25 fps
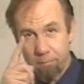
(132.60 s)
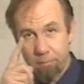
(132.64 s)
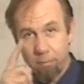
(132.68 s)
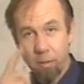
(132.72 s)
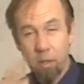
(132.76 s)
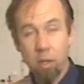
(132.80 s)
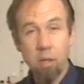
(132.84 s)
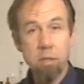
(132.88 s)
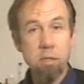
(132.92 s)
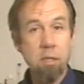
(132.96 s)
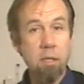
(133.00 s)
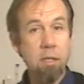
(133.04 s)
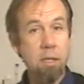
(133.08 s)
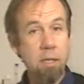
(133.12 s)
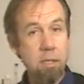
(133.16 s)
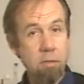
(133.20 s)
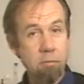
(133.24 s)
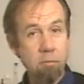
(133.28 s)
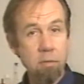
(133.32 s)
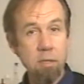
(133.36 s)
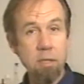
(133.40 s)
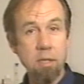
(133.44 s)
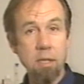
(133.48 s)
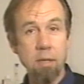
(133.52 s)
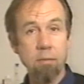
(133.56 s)
because it doesn't
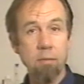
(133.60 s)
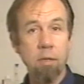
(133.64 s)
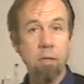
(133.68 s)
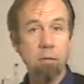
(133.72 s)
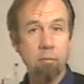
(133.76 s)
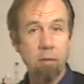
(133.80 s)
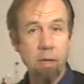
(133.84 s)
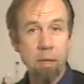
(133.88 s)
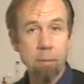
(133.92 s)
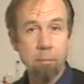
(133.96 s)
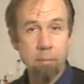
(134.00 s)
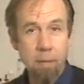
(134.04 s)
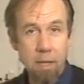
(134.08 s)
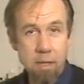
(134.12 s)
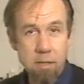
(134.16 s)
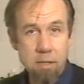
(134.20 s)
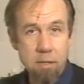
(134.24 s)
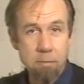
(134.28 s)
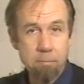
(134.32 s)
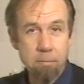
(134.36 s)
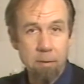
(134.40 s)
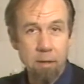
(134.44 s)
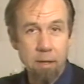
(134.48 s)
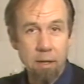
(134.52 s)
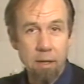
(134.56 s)
receive a direct blood
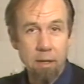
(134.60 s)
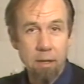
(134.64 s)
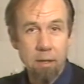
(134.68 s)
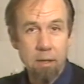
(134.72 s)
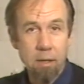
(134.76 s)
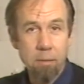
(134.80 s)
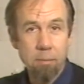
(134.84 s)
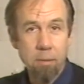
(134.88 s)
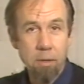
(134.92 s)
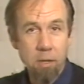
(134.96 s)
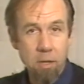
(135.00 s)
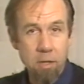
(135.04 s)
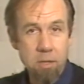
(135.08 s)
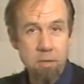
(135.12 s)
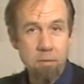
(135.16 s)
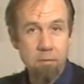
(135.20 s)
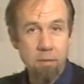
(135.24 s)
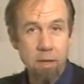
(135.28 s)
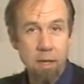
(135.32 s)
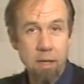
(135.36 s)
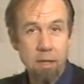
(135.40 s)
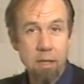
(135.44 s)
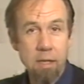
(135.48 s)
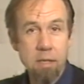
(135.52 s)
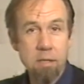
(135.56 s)
supply, and because of
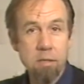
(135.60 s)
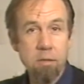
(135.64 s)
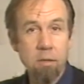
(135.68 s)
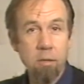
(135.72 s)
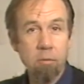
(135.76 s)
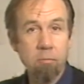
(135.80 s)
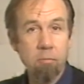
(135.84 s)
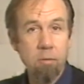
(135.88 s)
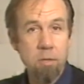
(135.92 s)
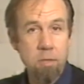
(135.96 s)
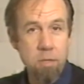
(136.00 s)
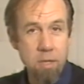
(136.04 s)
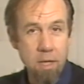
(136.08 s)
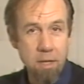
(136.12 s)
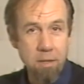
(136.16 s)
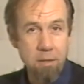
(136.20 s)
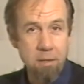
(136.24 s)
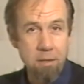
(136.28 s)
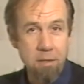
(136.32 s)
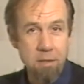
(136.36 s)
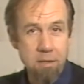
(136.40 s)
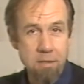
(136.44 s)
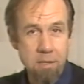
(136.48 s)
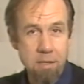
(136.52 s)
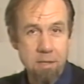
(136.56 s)
that, it's not
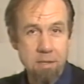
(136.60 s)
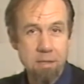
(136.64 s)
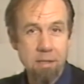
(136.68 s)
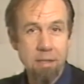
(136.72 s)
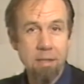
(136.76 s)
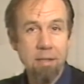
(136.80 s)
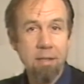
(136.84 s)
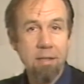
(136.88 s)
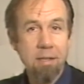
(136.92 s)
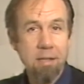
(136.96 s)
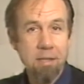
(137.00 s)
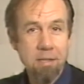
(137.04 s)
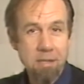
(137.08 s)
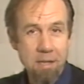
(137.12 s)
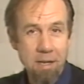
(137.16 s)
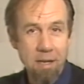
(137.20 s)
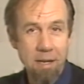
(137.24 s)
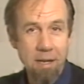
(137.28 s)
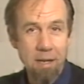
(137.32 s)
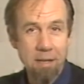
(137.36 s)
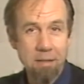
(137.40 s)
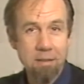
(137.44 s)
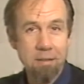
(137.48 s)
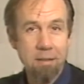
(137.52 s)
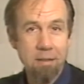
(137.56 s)
rejected as easily as
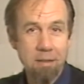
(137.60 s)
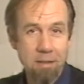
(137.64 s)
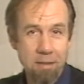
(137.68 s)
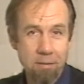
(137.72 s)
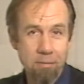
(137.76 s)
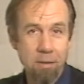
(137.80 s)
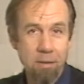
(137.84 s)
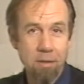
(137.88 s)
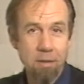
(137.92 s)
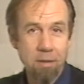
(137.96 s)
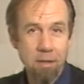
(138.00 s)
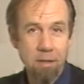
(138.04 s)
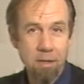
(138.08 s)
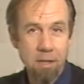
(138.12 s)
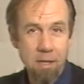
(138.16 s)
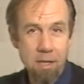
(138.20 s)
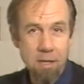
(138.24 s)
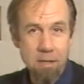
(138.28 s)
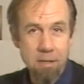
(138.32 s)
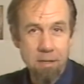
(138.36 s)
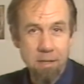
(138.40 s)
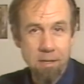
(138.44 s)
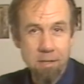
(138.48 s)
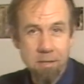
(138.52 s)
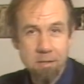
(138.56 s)
heart and liver and
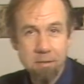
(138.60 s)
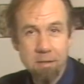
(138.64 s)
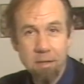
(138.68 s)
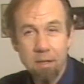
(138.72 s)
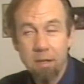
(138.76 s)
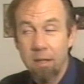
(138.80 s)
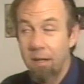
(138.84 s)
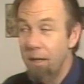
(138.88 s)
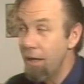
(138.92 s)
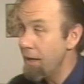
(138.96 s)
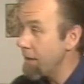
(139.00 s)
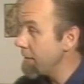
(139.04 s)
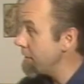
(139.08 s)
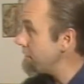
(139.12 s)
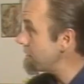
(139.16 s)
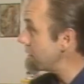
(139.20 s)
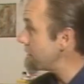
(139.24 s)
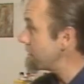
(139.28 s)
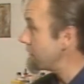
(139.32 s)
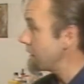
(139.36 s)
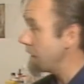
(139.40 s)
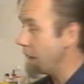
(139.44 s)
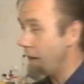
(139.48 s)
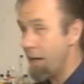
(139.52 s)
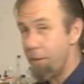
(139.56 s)
kidneys. And this
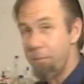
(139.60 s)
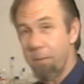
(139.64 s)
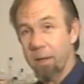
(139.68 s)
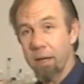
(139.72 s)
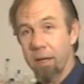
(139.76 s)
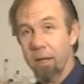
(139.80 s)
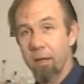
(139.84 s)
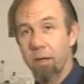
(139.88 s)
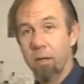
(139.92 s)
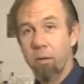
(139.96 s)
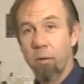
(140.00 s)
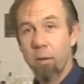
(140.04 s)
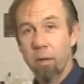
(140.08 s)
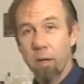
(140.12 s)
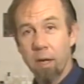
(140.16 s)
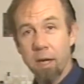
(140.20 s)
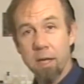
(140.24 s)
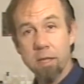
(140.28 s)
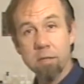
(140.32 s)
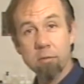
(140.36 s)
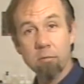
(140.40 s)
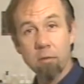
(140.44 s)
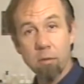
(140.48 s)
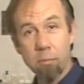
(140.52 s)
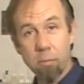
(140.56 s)
is the eye bank, where
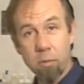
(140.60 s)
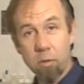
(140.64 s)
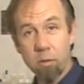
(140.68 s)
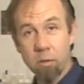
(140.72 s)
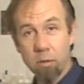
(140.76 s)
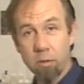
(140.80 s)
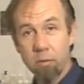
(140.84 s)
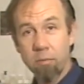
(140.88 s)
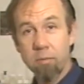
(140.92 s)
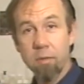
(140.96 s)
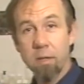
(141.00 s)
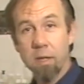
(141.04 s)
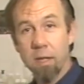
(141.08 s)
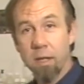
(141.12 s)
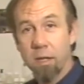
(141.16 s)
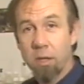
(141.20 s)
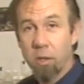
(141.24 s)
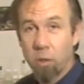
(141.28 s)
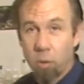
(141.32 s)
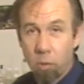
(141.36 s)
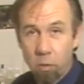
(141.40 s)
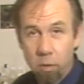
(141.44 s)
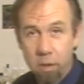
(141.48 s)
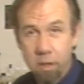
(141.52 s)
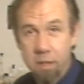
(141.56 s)
eyes are removed and
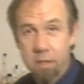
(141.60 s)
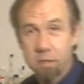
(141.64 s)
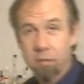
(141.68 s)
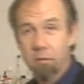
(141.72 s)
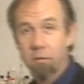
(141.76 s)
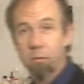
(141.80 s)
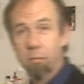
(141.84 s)
corneas are